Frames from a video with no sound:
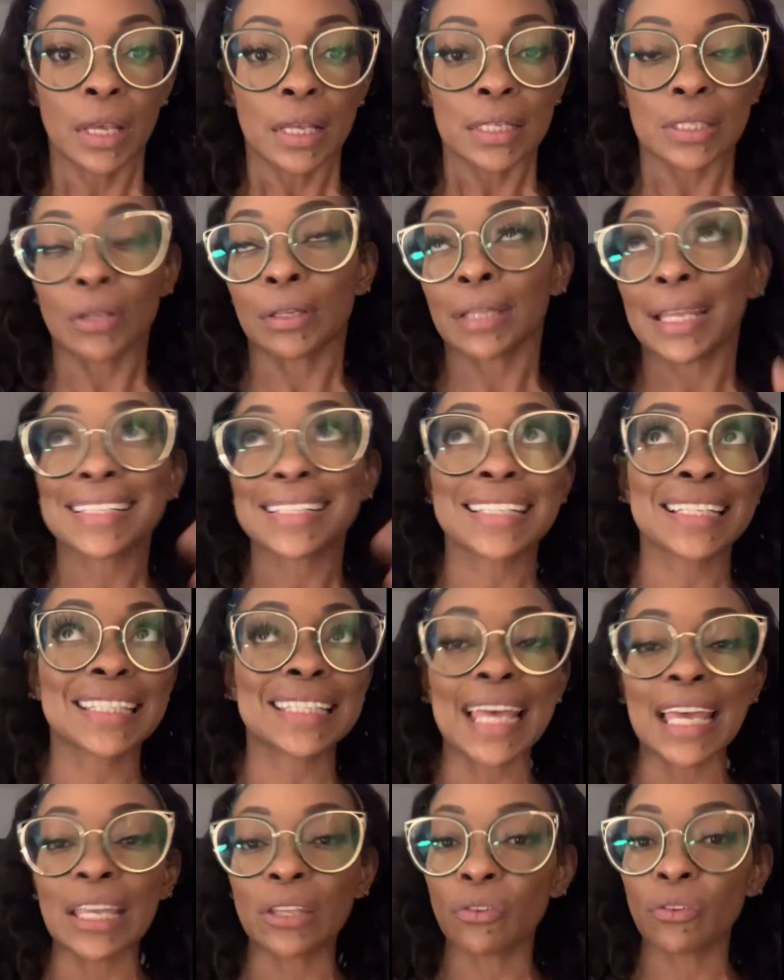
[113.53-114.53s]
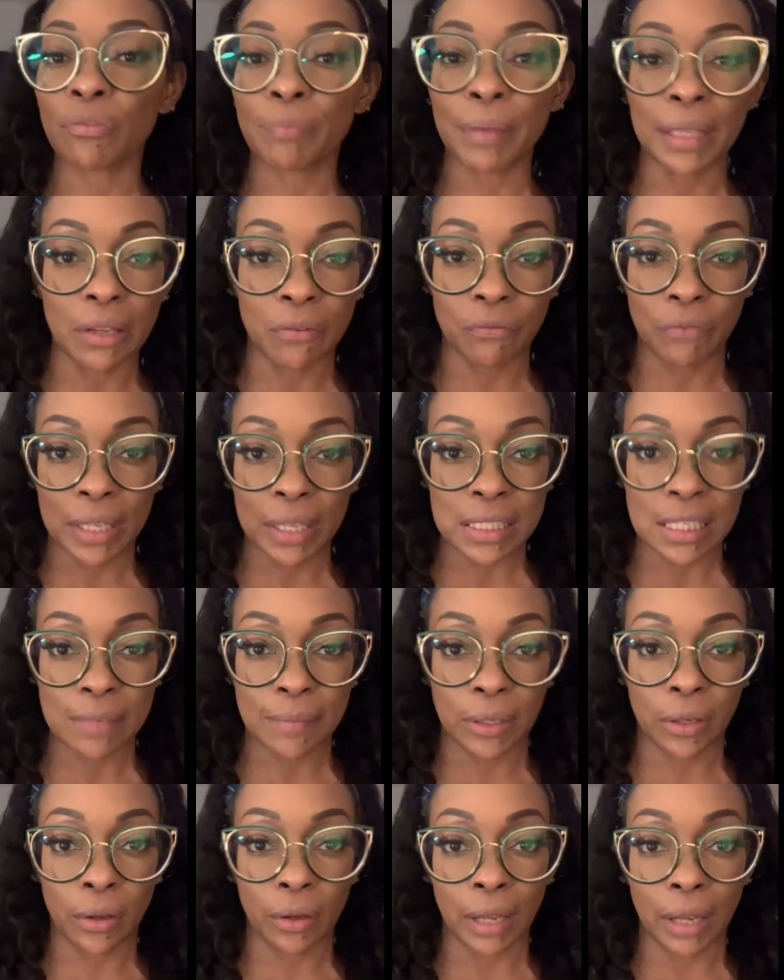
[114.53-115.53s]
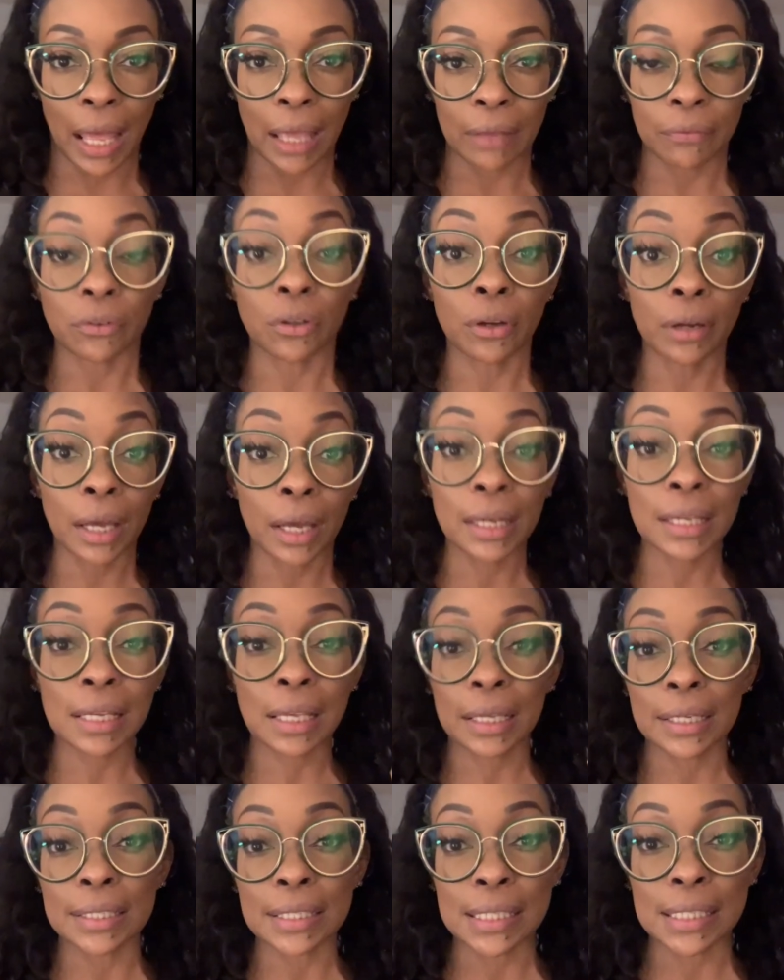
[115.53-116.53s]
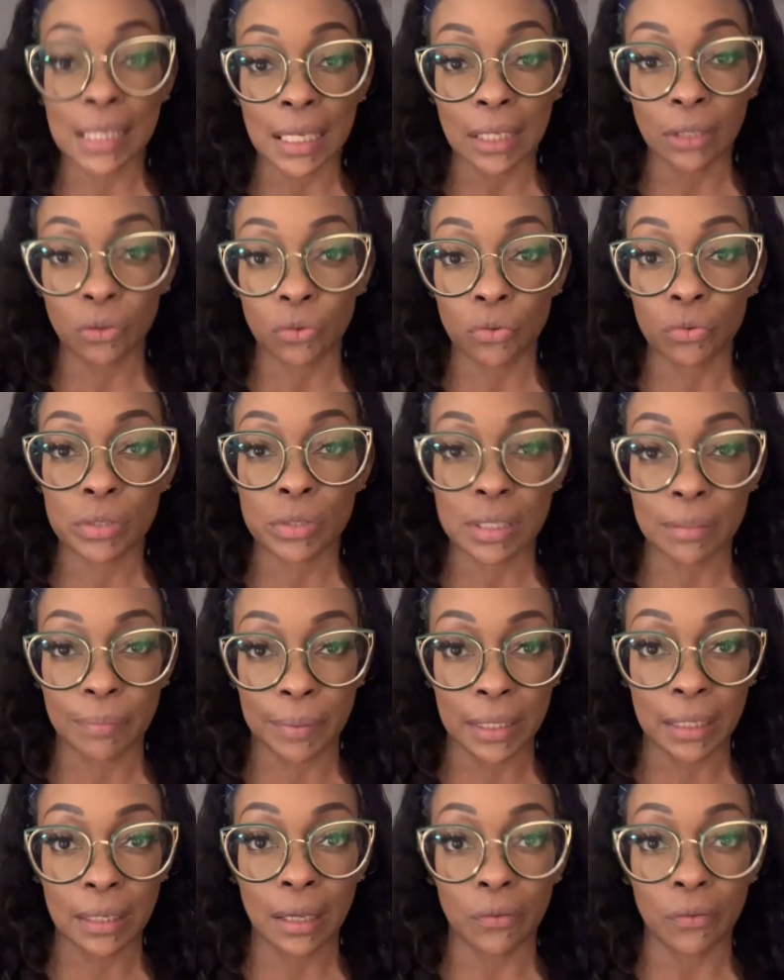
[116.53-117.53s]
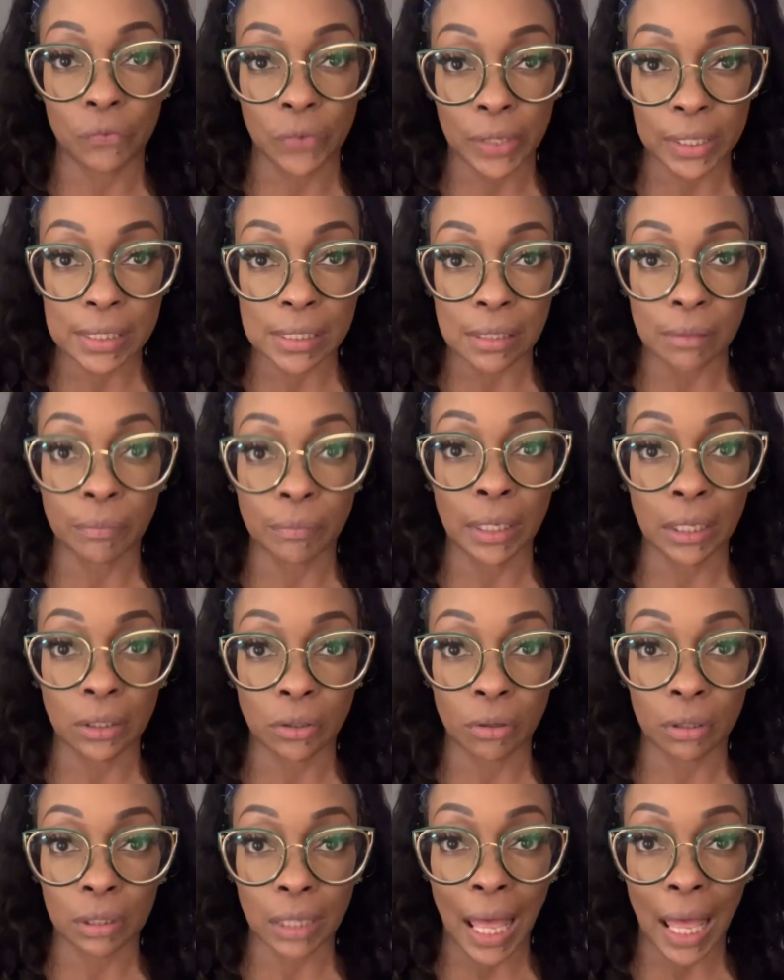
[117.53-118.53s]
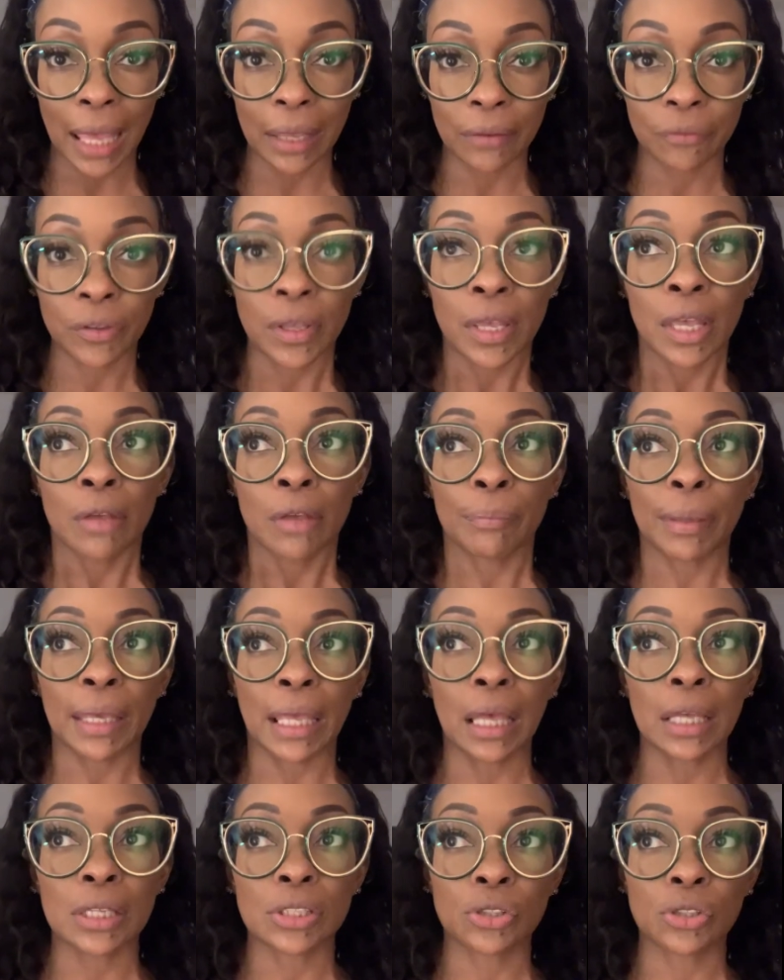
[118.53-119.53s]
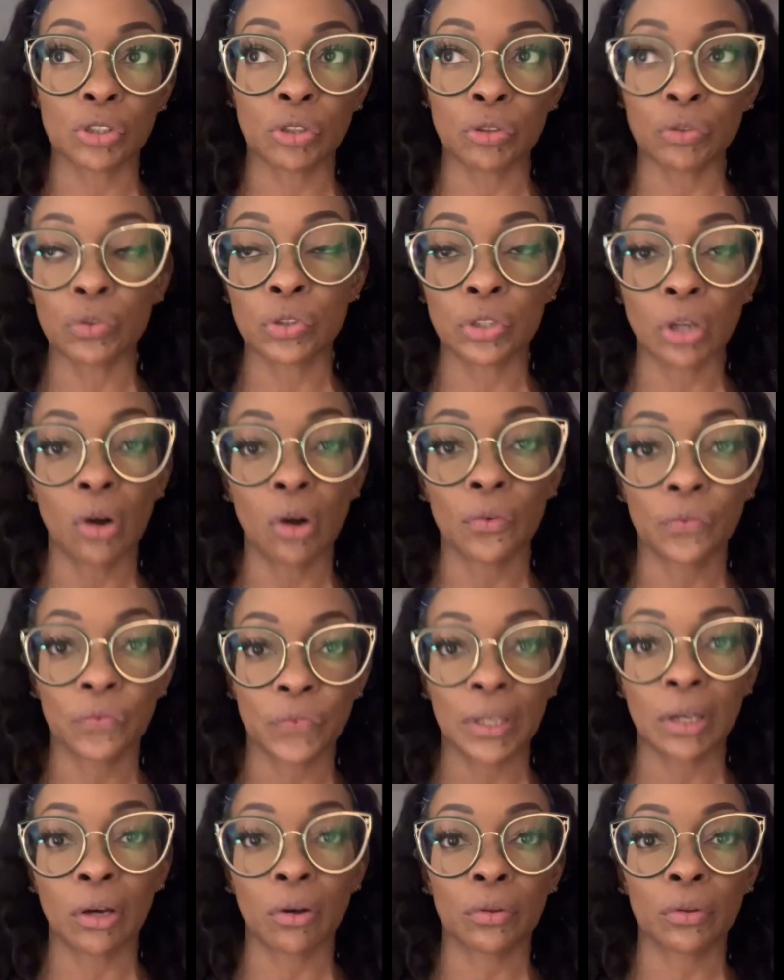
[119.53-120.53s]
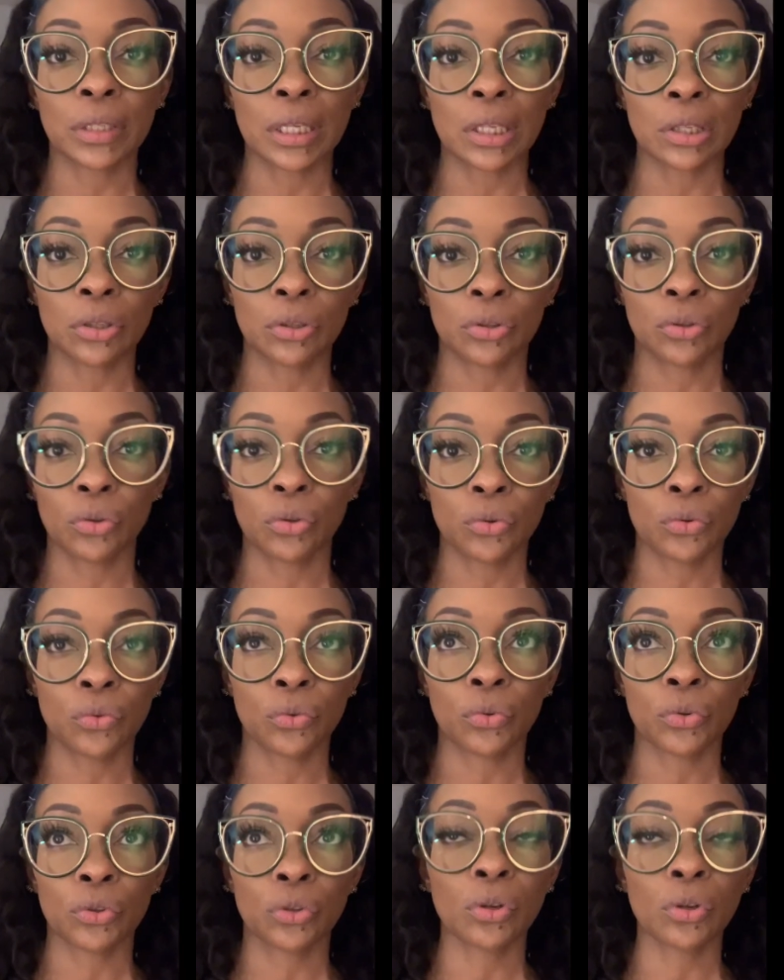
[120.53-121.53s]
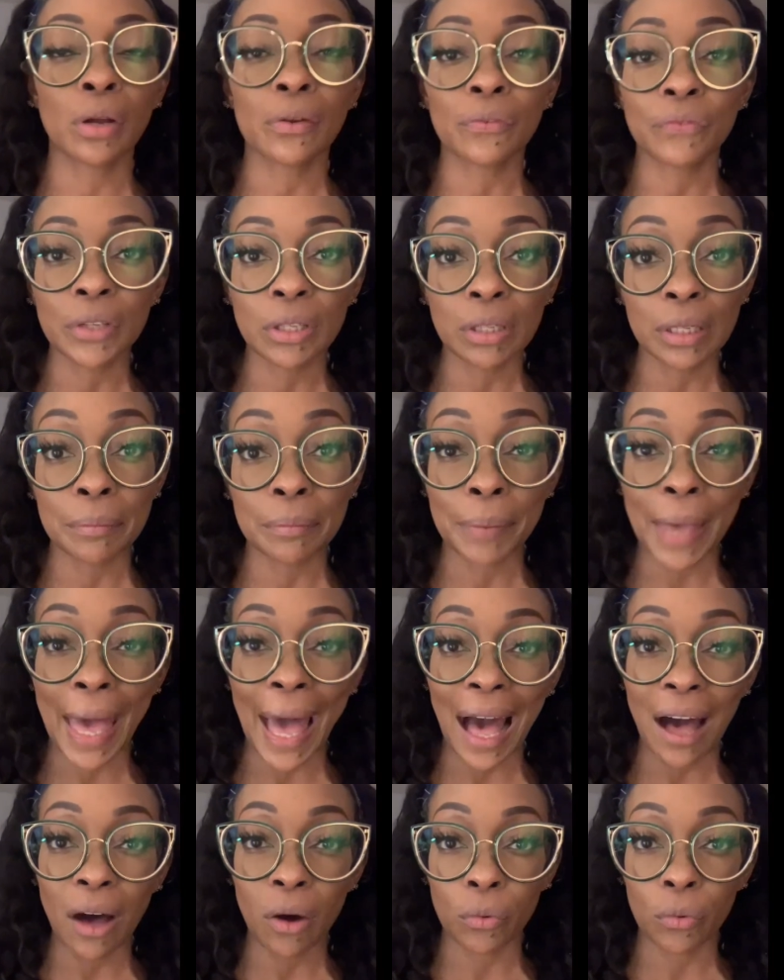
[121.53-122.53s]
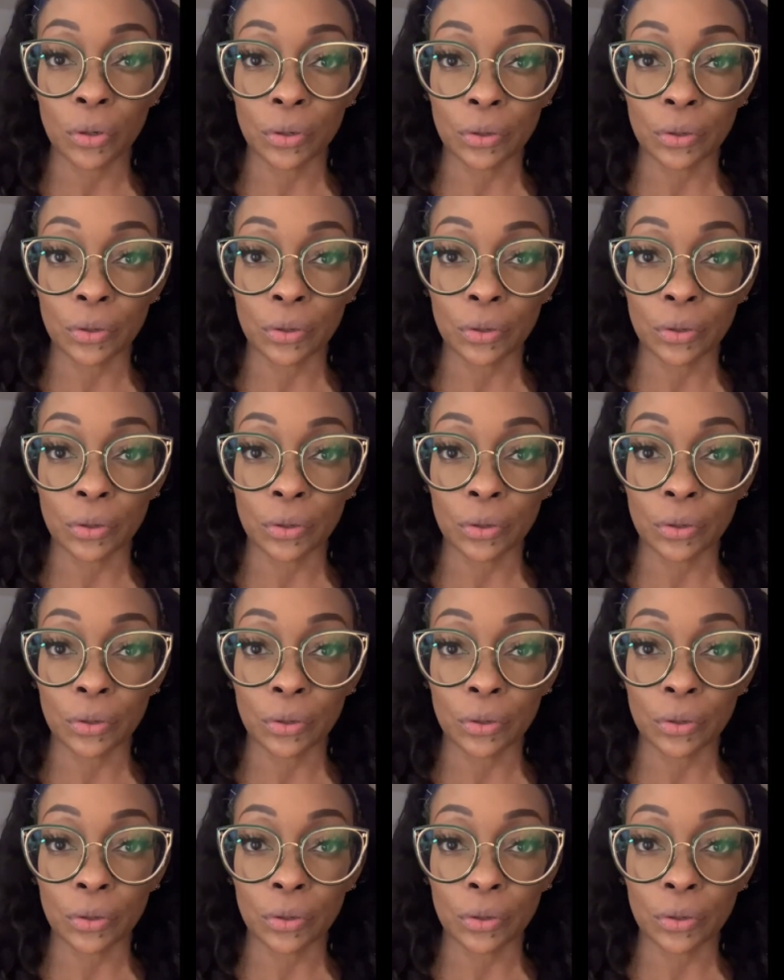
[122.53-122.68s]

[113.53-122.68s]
So let's just say you've been a victim in your life. You're going to continue to be a victim in your life because you don't feel that you don't feel empowered.